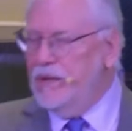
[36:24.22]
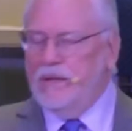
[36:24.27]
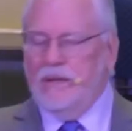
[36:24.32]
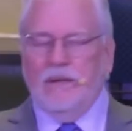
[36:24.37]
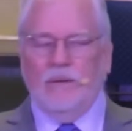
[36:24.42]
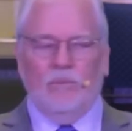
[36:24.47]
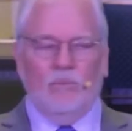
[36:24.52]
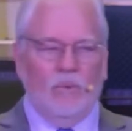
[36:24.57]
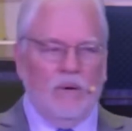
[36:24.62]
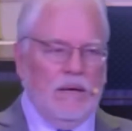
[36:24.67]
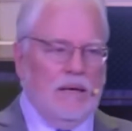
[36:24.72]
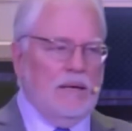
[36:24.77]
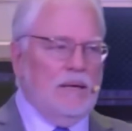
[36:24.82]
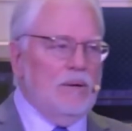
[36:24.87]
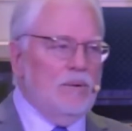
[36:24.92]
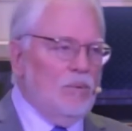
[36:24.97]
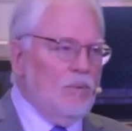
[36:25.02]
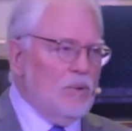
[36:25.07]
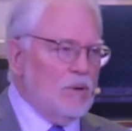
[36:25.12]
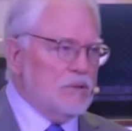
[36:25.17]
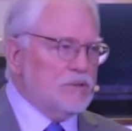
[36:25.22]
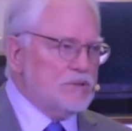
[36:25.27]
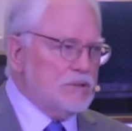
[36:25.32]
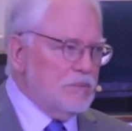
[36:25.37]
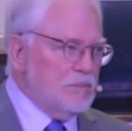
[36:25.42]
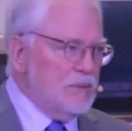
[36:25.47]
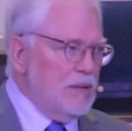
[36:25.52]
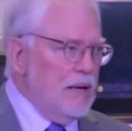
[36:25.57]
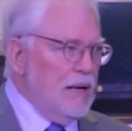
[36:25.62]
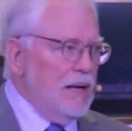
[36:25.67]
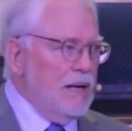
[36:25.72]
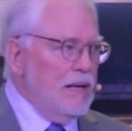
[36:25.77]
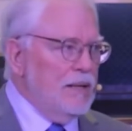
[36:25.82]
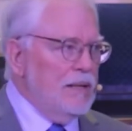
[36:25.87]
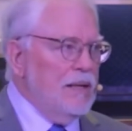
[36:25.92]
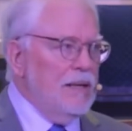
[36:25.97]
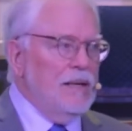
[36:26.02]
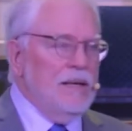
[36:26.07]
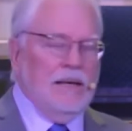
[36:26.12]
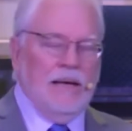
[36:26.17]
We worship God.
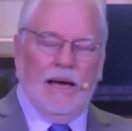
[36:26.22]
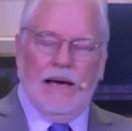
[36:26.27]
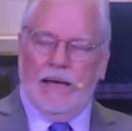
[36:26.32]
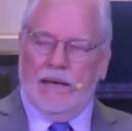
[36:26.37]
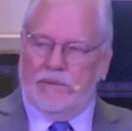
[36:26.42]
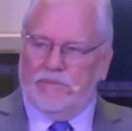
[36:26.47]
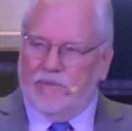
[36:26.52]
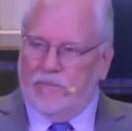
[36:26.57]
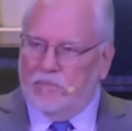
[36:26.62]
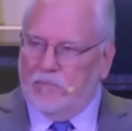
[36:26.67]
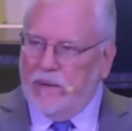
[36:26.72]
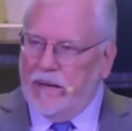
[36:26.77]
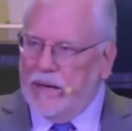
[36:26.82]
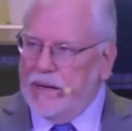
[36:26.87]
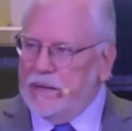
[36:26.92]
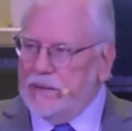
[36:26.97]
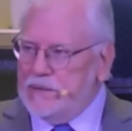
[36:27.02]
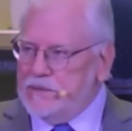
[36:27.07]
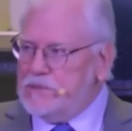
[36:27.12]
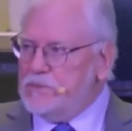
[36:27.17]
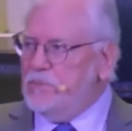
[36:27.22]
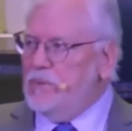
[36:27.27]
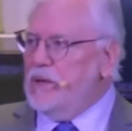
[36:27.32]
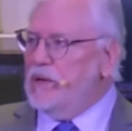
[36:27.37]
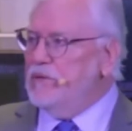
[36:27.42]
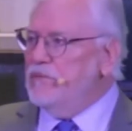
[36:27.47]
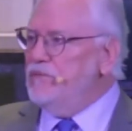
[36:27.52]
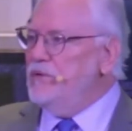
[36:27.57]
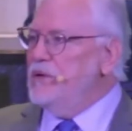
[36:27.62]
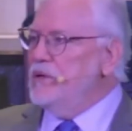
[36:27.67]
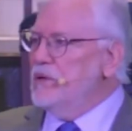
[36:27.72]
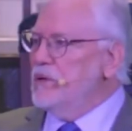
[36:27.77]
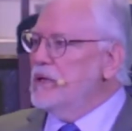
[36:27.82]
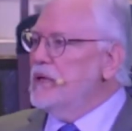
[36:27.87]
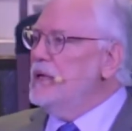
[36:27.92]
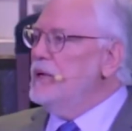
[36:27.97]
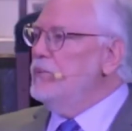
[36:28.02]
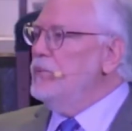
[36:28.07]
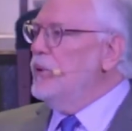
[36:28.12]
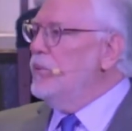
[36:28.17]
And if a man is spirit filled, he
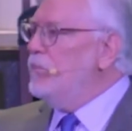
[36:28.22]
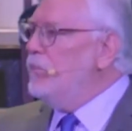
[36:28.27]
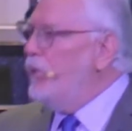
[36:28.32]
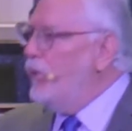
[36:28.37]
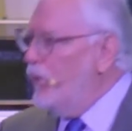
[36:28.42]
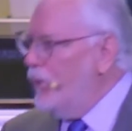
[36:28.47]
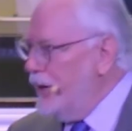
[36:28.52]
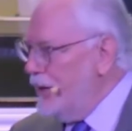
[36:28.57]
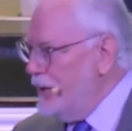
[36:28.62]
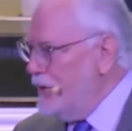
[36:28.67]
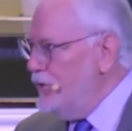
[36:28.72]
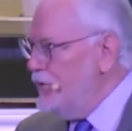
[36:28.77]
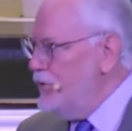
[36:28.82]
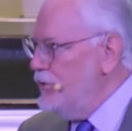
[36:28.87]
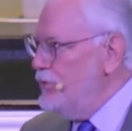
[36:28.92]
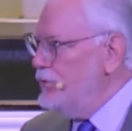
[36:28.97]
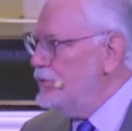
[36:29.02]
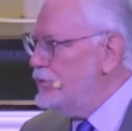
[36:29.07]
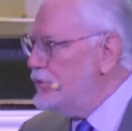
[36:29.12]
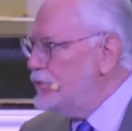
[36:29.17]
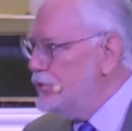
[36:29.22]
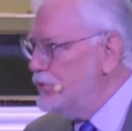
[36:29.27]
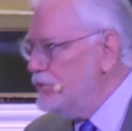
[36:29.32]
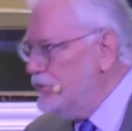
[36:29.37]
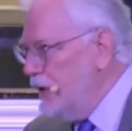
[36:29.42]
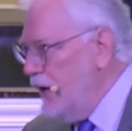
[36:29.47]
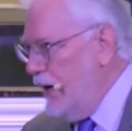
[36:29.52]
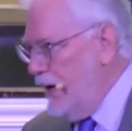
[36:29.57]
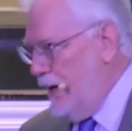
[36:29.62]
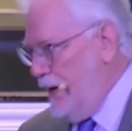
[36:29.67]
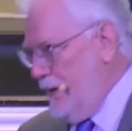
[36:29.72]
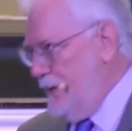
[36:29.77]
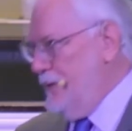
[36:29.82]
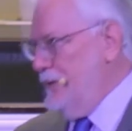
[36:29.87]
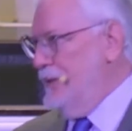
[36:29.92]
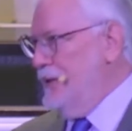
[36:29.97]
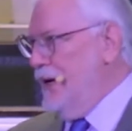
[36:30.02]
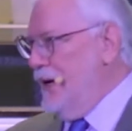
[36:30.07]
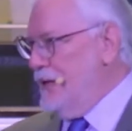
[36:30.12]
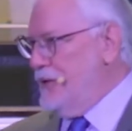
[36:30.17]
will point you to God,
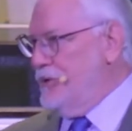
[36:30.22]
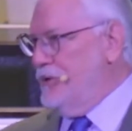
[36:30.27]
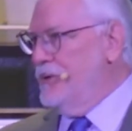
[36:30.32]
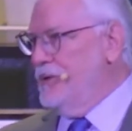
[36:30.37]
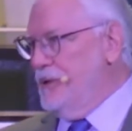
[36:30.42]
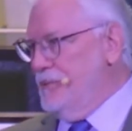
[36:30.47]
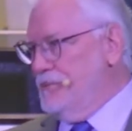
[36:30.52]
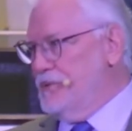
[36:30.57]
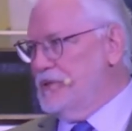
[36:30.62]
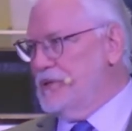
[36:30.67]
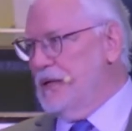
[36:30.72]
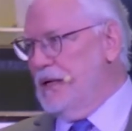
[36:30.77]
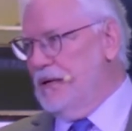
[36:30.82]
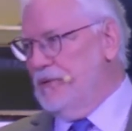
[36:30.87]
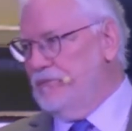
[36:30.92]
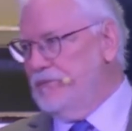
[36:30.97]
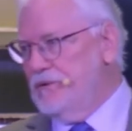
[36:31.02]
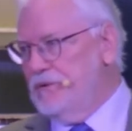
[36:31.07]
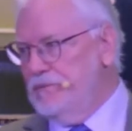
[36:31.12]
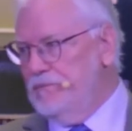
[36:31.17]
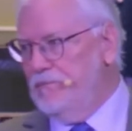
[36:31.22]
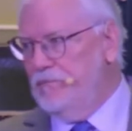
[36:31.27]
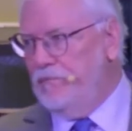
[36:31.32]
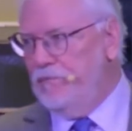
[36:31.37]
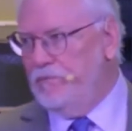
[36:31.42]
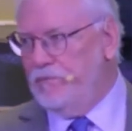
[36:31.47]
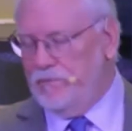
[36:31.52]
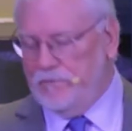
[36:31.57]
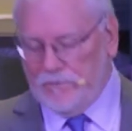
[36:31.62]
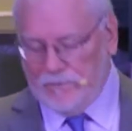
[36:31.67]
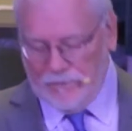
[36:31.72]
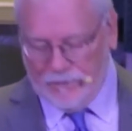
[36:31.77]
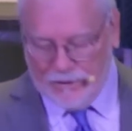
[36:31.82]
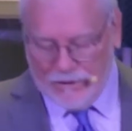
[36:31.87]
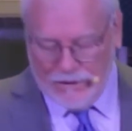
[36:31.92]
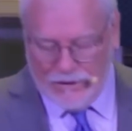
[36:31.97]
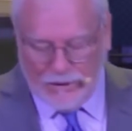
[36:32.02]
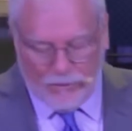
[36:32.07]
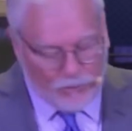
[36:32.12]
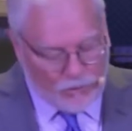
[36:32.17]
not to himself.
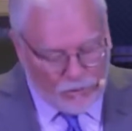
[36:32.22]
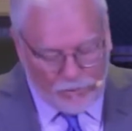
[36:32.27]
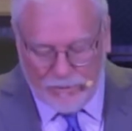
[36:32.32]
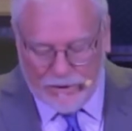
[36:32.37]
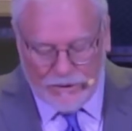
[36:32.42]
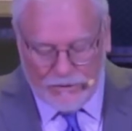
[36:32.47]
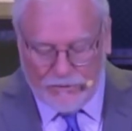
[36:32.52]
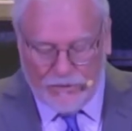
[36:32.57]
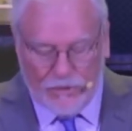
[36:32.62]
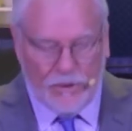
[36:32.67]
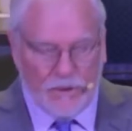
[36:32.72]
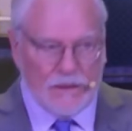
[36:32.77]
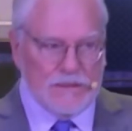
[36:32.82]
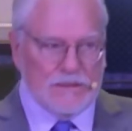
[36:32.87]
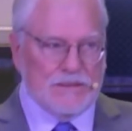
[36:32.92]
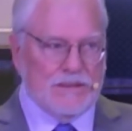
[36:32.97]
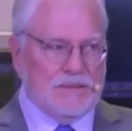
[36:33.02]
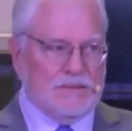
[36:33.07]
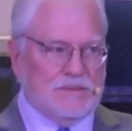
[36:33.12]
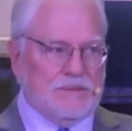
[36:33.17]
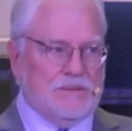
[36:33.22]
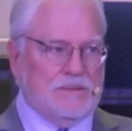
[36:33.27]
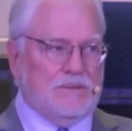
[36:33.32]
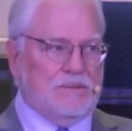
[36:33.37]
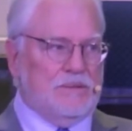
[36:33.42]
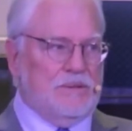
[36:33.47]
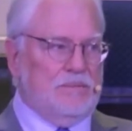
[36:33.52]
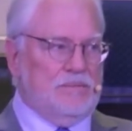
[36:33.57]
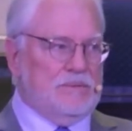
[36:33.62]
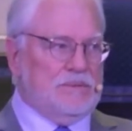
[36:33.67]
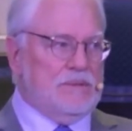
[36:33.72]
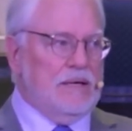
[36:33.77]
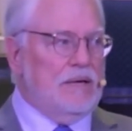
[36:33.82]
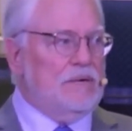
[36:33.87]
He won't be drawing attention to himself.